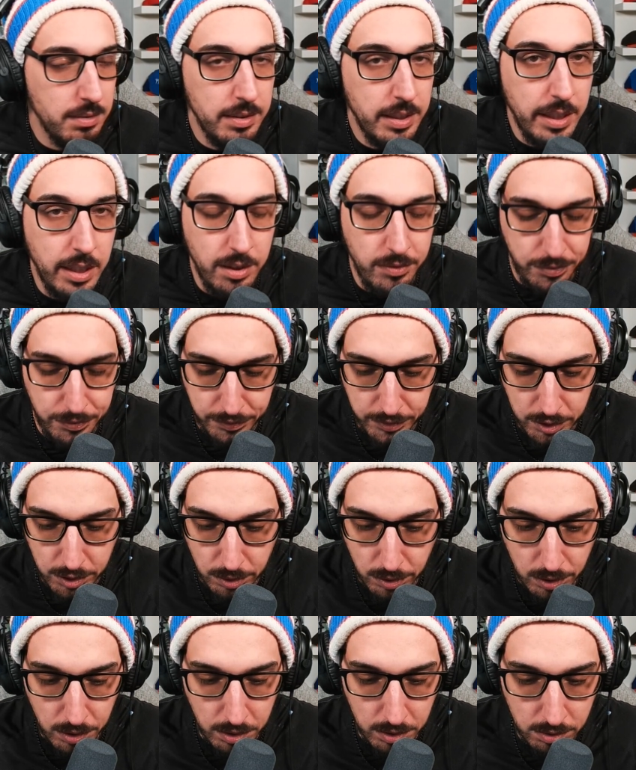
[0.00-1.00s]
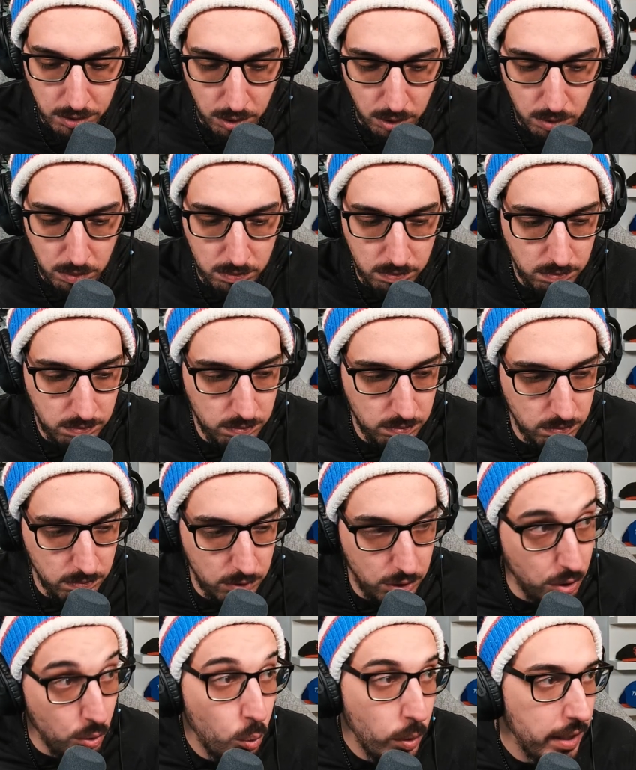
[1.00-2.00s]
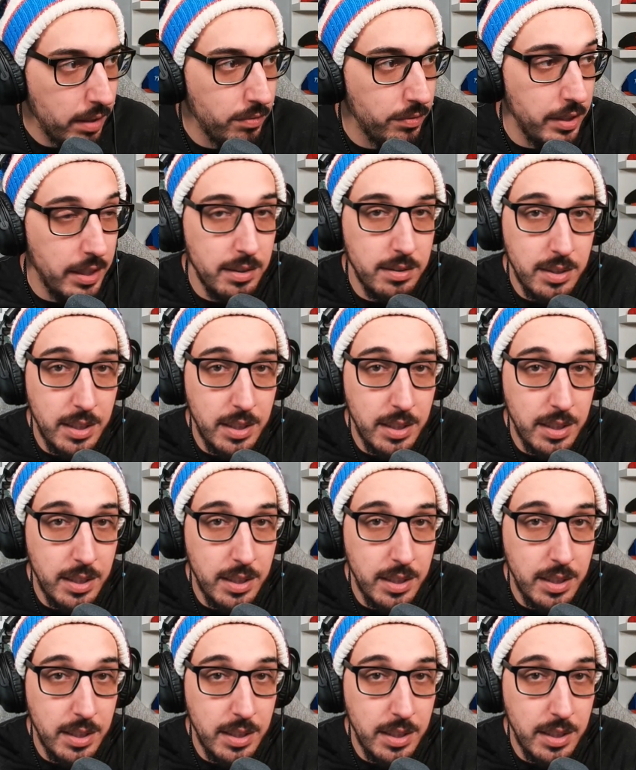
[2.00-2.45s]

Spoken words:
if you're doing this.